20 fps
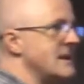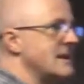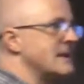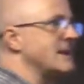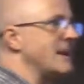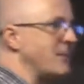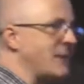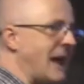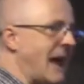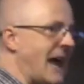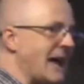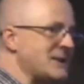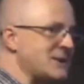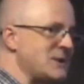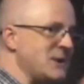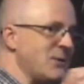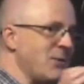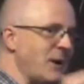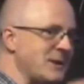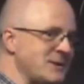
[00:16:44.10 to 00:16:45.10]
Somebody asks
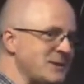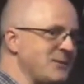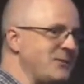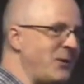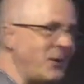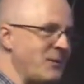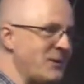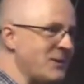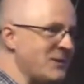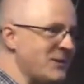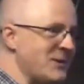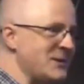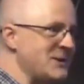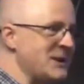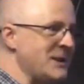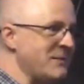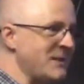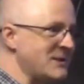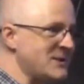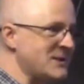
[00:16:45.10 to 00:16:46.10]
you, what's the formula for a
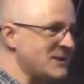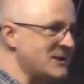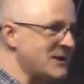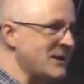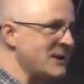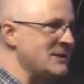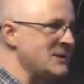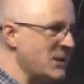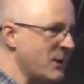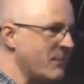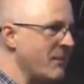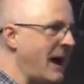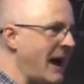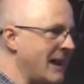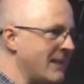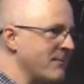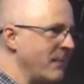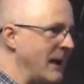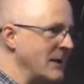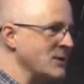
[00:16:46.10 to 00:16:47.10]
geometric series? You're a
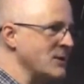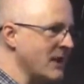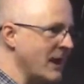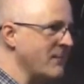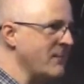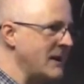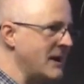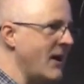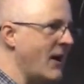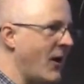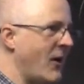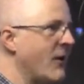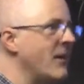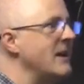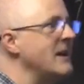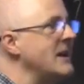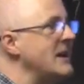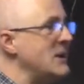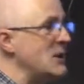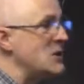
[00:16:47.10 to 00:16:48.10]
math major, let me know.
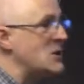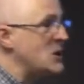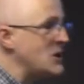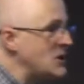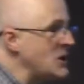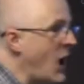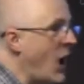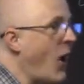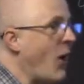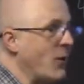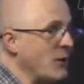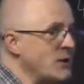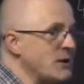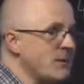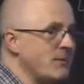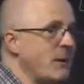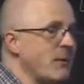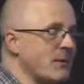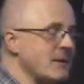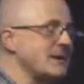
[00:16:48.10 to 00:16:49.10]
You should know, you
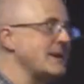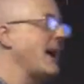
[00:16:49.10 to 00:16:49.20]
should be able